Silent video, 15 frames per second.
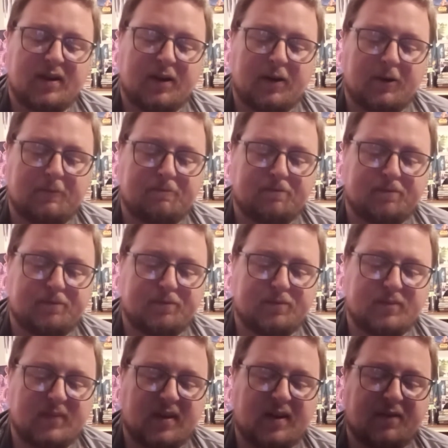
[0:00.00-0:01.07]

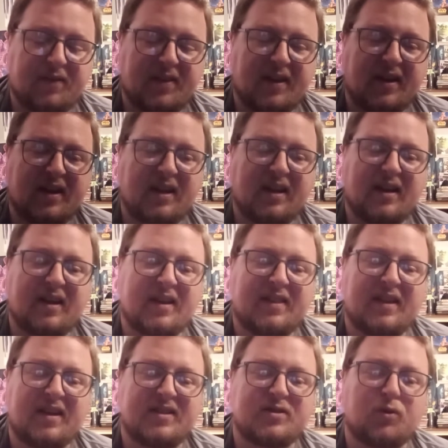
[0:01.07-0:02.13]
and everything. I
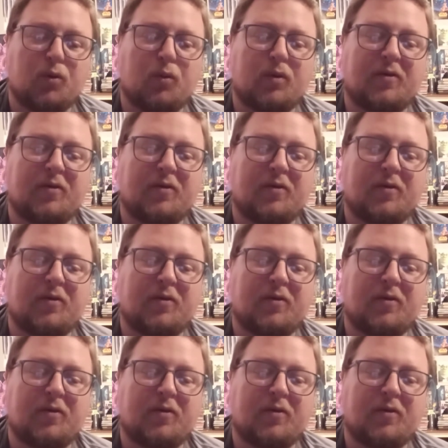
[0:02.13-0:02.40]
think it's cool